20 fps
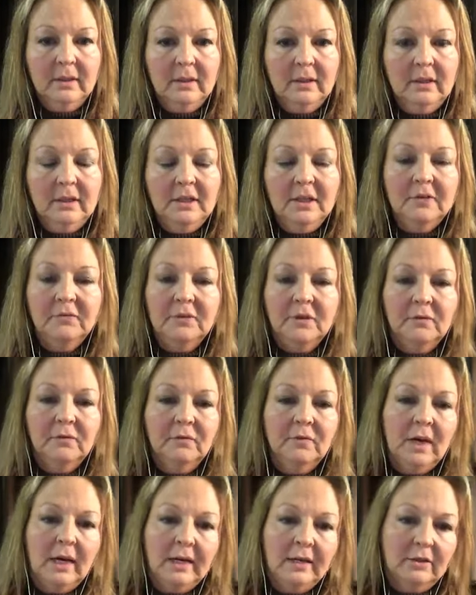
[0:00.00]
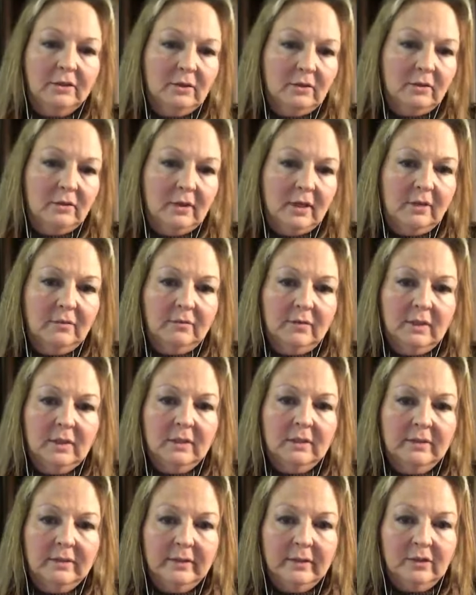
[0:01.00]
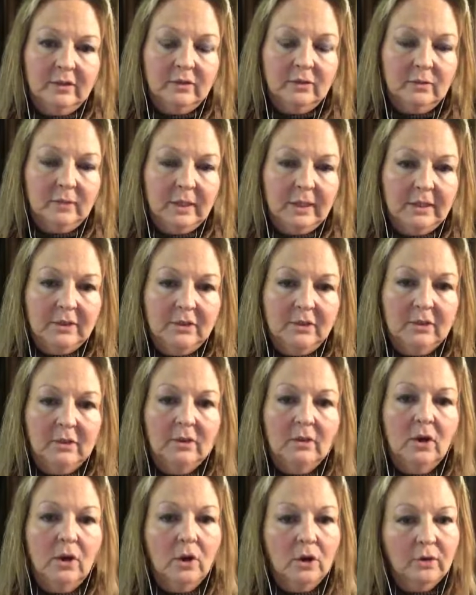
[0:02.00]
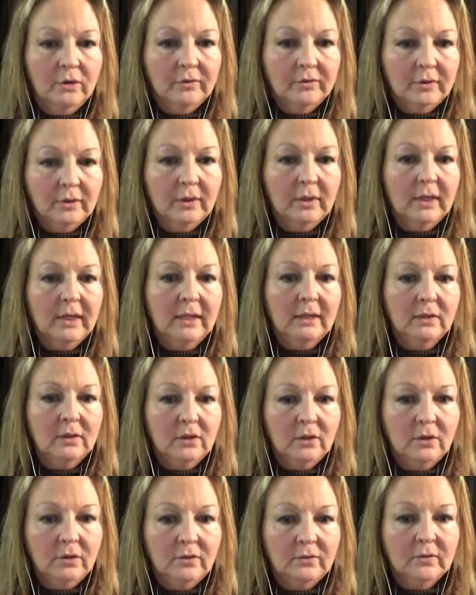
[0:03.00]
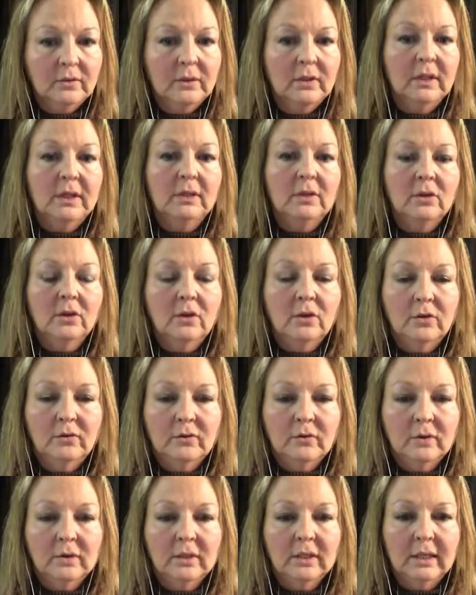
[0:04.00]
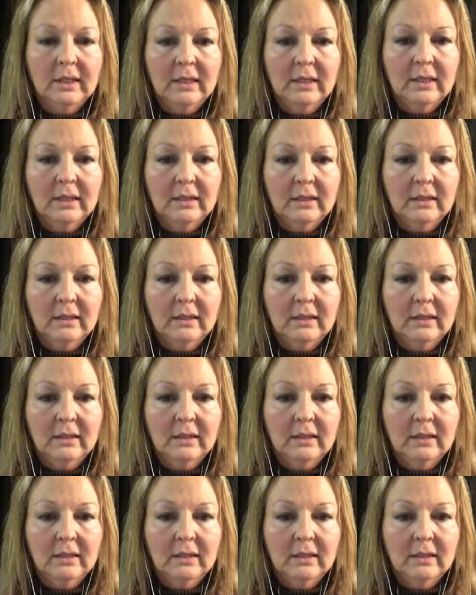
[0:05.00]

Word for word: If you find yourself in a situation over and over and over again,